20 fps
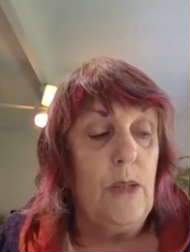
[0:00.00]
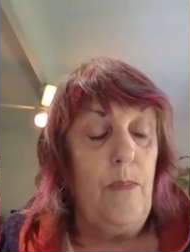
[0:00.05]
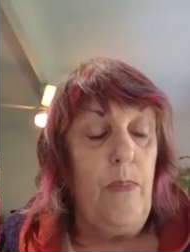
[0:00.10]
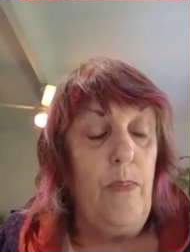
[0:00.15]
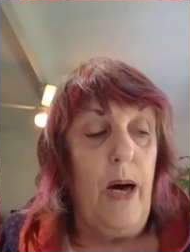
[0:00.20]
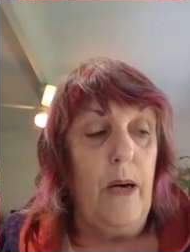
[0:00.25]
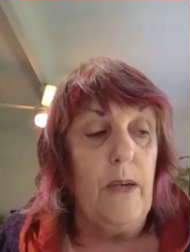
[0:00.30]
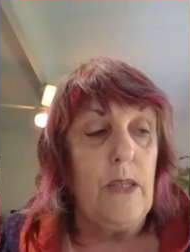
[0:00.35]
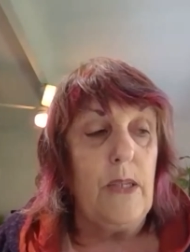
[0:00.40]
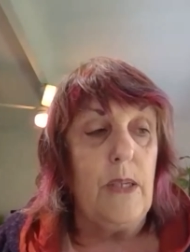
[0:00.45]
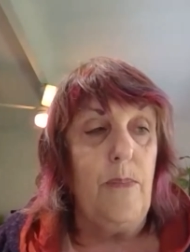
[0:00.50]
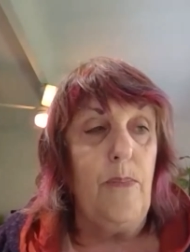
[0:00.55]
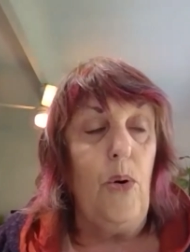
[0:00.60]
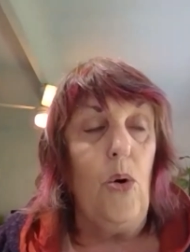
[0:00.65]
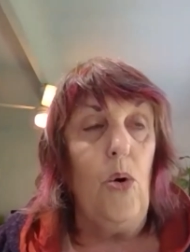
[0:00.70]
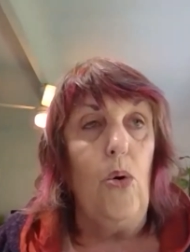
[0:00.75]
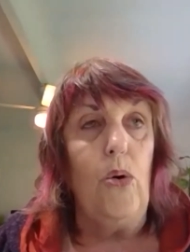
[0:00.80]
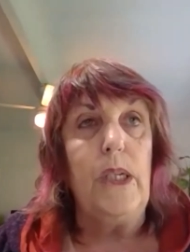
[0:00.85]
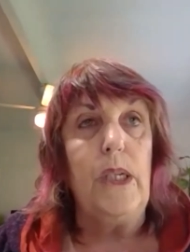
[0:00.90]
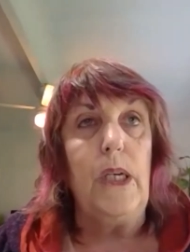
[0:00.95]
about
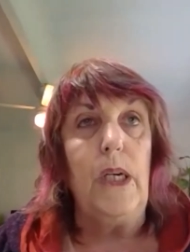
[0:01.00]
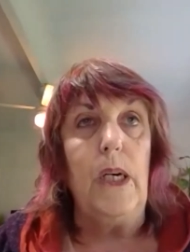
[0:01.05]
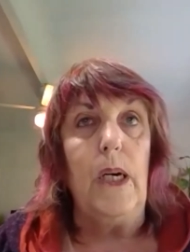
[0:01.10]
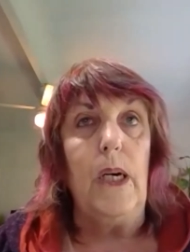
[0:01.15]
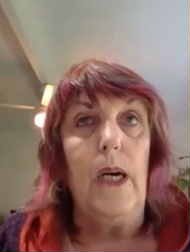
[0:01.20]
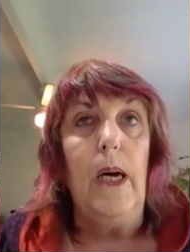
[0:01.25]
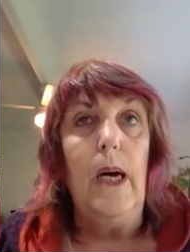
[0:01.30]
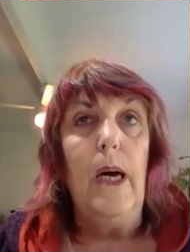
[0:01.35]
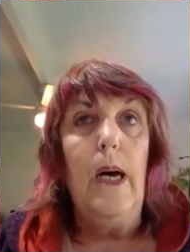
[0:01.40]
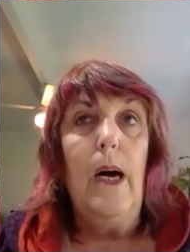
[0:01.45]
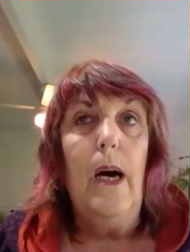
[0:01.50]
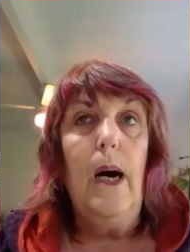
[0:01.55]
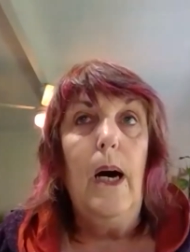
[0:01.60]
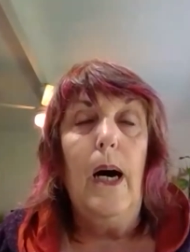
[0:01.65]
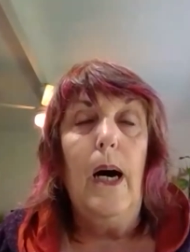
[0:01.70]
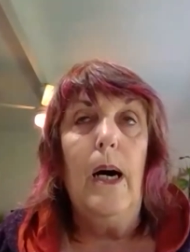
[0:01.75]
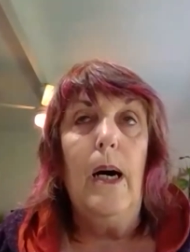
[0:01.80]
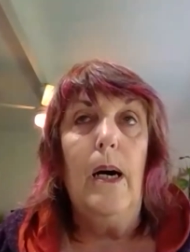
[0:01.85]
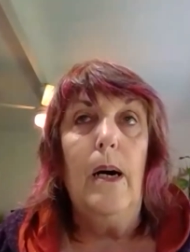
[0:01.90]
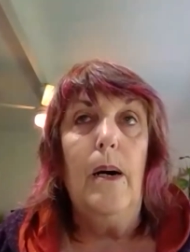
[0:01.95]
supporting
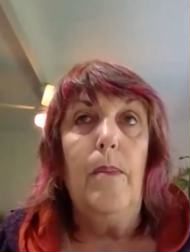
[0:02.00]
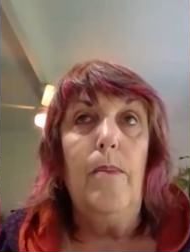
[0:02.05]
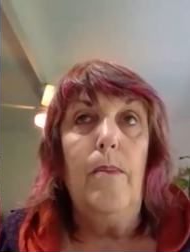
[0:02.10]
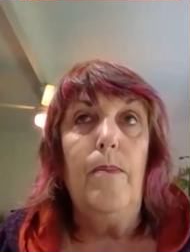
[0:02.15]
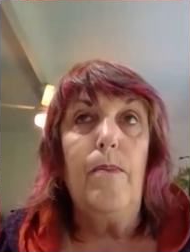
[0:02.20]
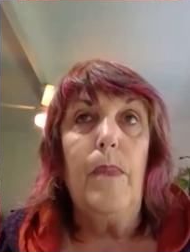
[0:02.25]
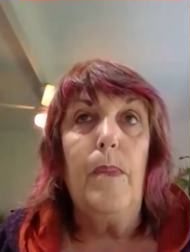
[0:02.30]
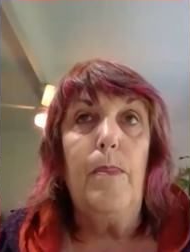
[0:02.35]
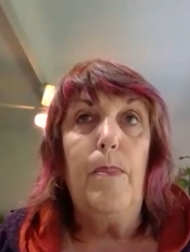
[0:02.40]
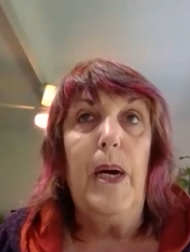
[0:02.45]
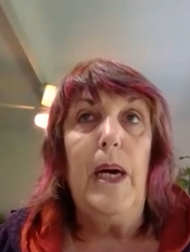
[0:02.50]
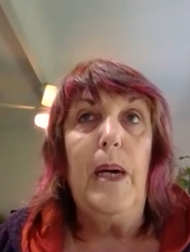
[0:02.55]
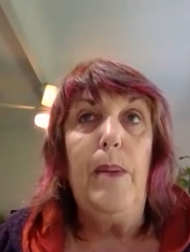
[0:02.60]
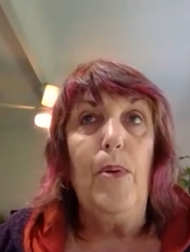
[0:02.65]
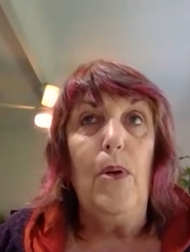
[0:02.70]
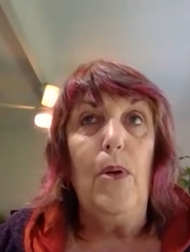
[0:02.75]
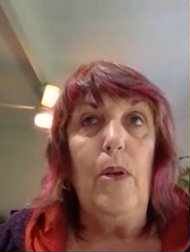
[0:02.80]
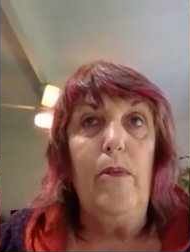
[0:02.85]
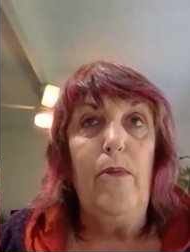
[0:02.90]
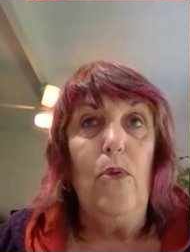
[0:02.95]

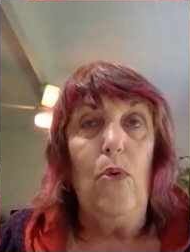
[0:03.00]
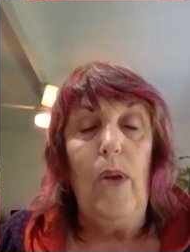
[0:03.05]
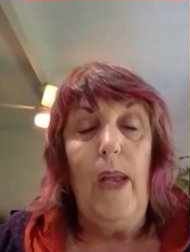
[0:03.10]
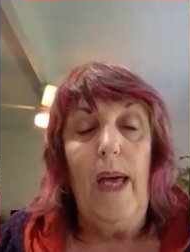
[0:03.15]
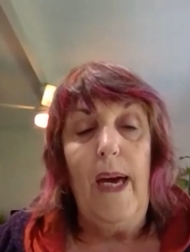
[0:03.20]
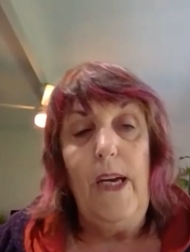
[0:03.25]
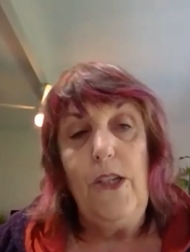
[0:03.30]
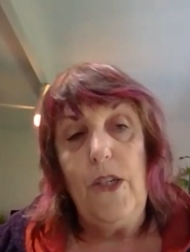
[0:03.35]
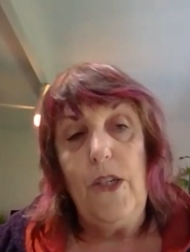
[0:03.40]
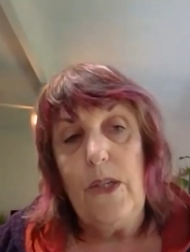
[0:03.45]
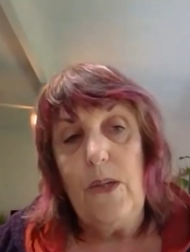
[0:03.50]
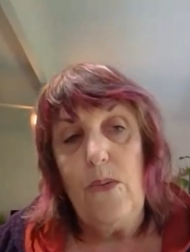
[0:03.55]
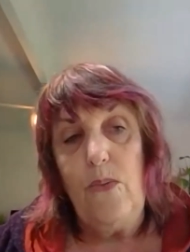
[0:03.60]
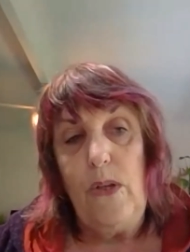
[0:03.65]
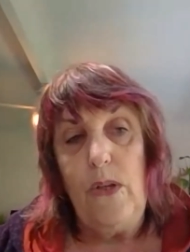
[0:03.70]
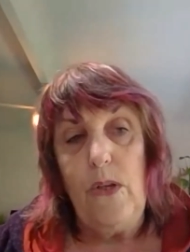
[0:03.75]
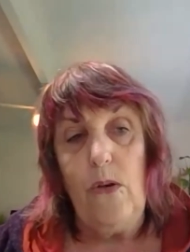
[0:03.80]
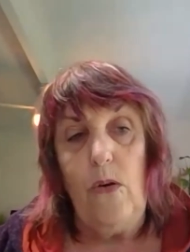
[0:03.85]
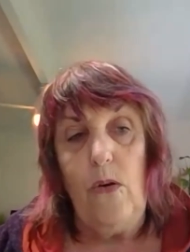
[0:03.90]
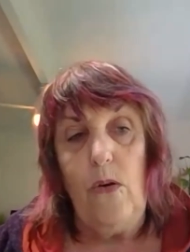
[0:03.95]
people of all ages
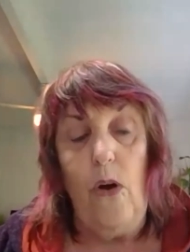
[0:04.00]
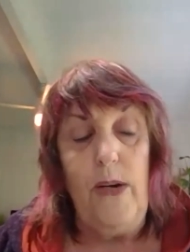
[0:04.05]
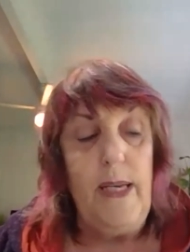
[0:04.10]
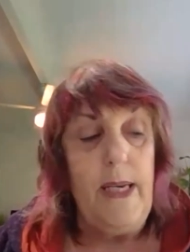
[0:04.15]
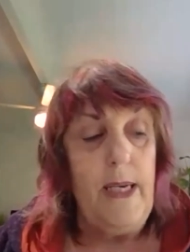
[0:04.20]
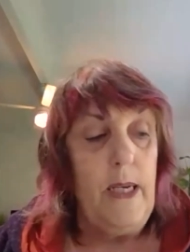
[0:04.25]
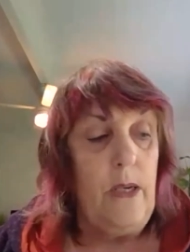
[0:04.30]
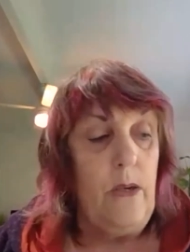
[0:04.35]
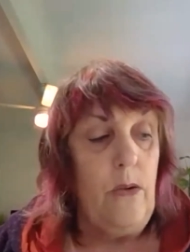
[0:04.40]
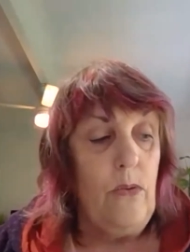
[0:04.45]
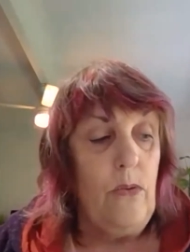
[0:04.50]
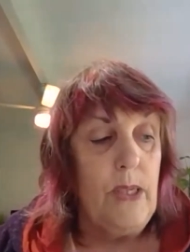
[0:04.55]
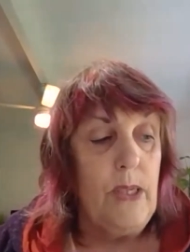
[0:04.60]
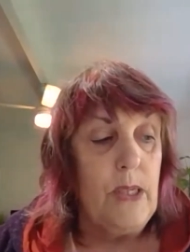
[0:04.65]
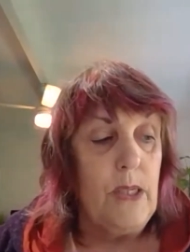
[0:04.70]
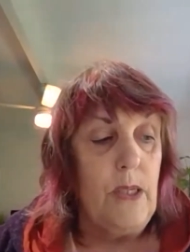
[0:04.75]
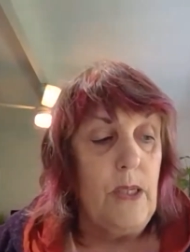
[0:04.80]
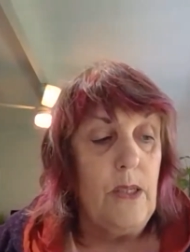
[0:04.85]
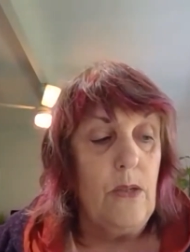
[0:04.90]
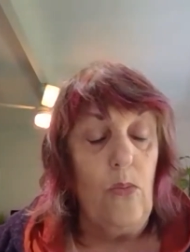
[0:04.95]
with chronic
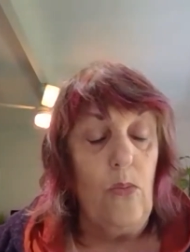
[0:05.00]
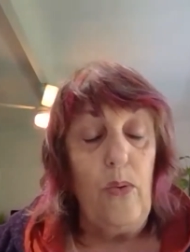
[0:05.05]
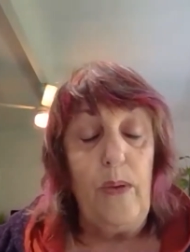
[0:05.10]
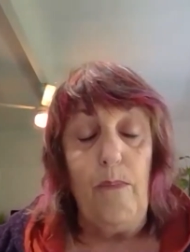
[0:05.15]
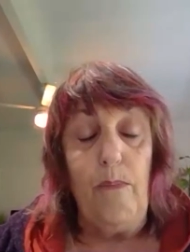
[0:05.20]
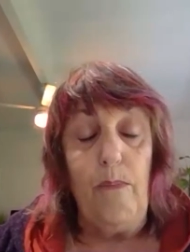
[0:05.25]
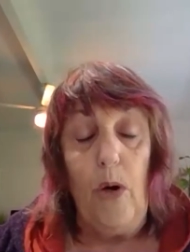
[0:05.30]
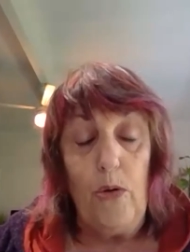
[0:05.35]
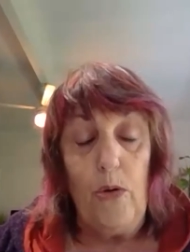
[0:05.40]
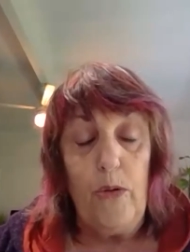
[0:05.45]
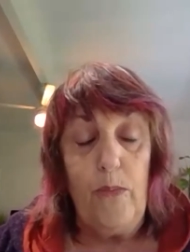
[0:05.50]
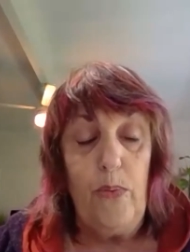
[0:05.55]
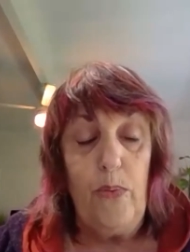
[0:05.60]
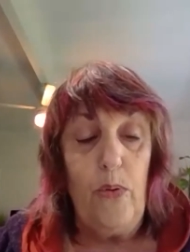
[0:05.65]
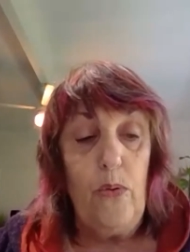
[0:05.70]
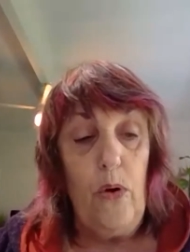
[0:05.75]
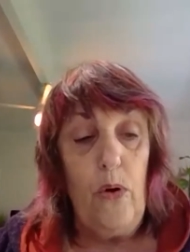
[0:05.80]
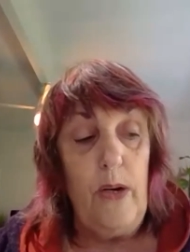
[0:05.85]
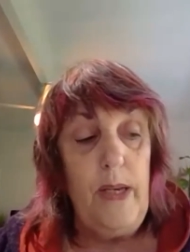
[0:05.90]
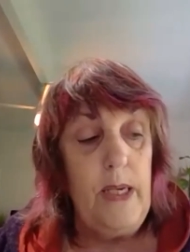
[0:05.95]
illnesses or with multiple
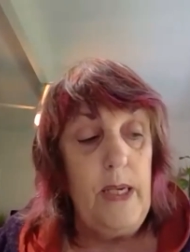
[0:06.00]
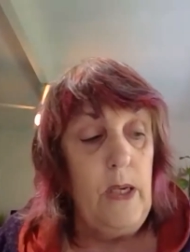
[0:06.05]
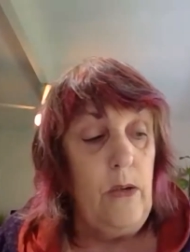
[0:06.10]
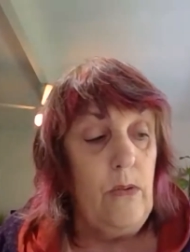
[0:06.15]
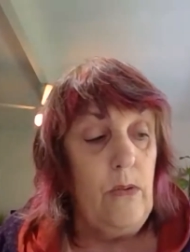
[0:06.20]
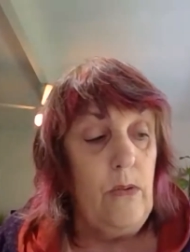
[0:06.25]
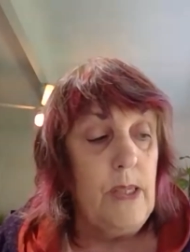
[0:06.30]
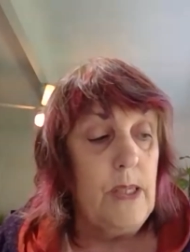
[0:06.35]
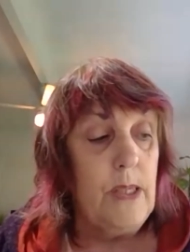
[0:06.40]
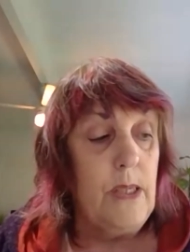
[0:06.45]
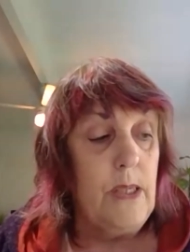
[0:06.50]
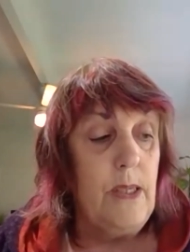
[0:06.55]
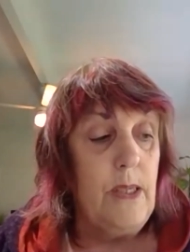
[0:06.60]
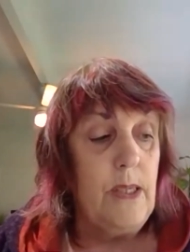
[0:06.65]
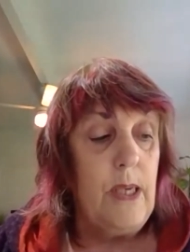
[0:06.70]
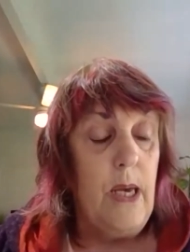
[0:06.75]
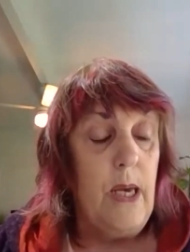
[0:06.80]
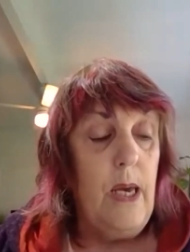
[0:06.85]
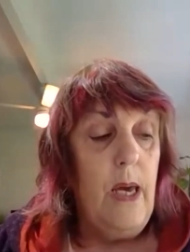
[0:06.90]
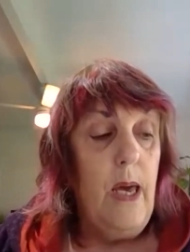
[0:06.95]
chronic illnesses.